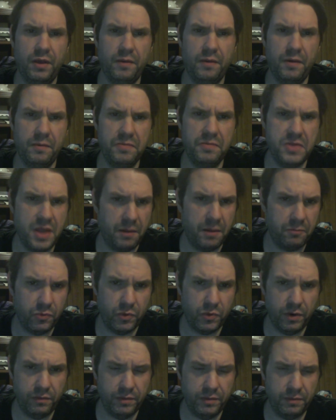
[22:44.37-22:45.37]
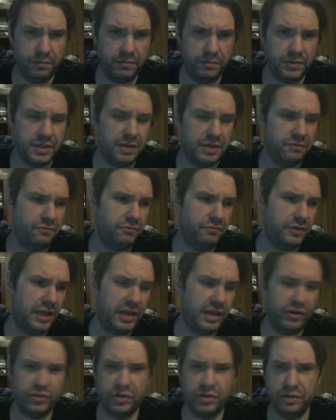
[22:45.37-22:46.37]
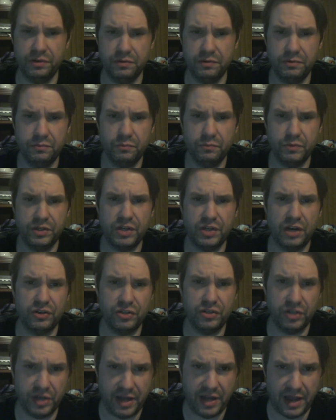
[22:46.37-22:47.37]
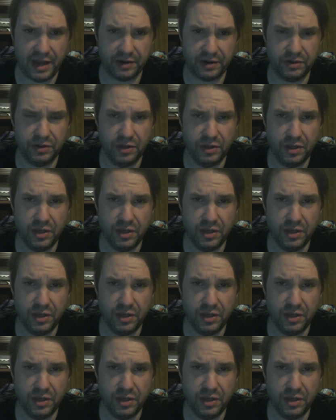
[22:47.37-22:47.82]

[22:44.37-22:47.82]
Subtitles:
a number of them, the Inflation Reduction Act.